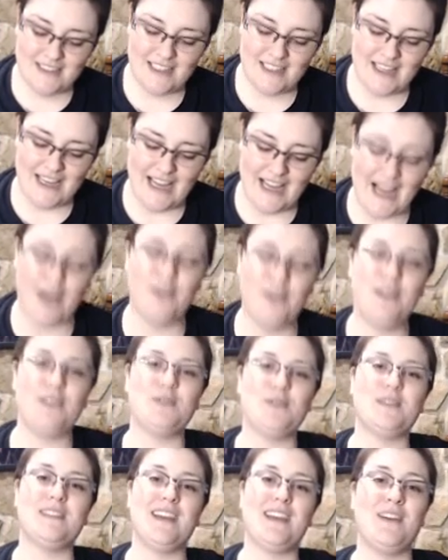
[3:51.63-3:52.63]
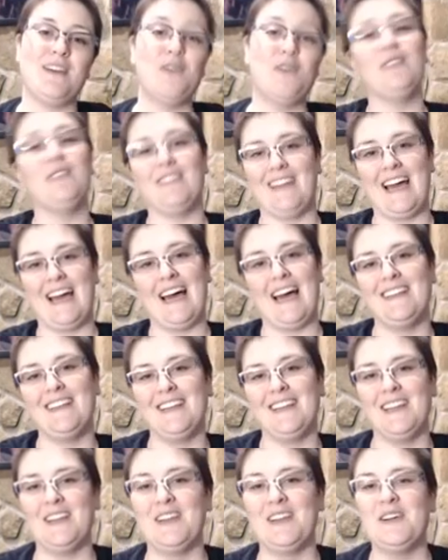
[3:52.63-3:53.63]
how do you say no to that?
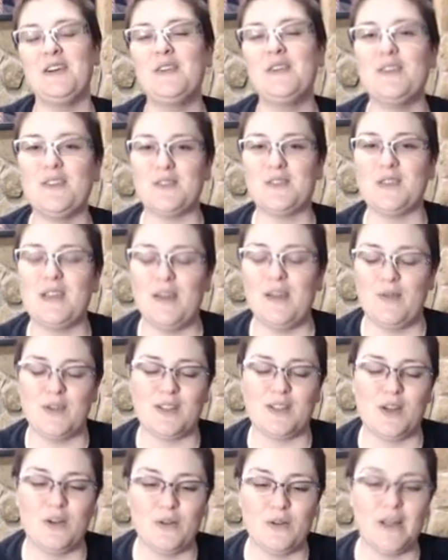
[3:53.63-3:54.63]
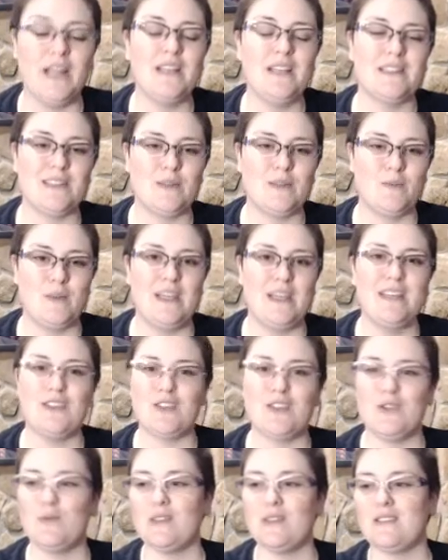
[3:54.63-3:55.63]
It was a great speech.
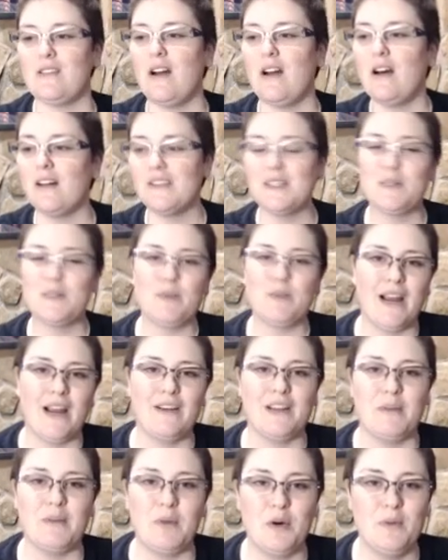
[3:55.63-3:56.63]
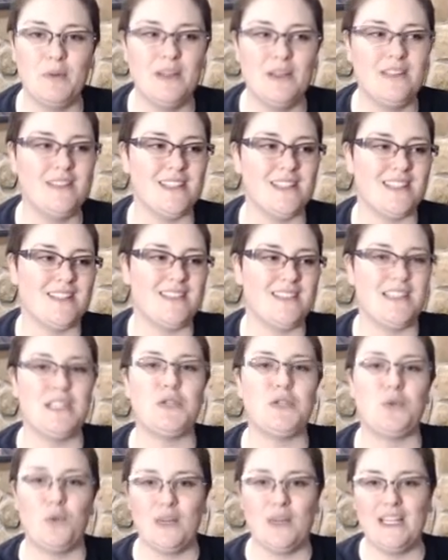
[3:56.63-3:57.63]
It was an awe-inspiring moment. It's a
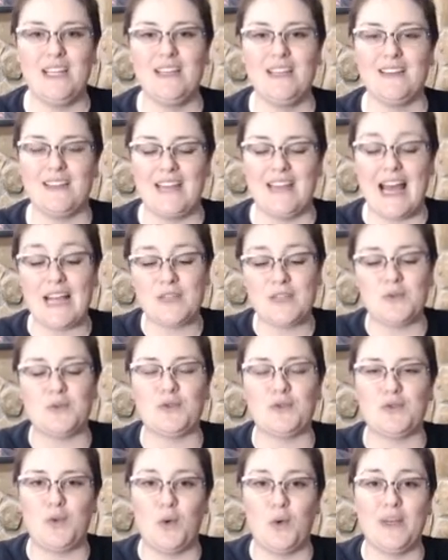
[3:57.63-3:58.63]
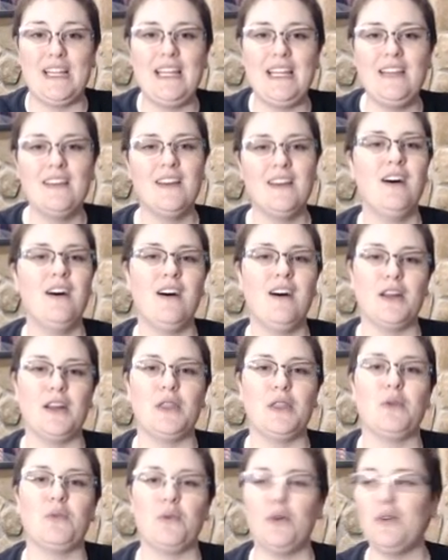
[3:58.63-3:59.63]
D20, a natural 20 on
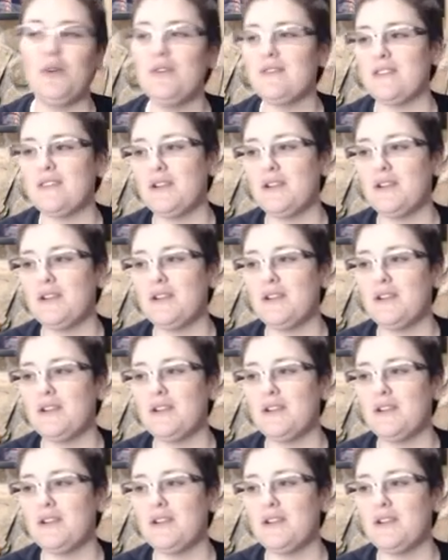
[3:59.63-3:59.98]
the roll. So,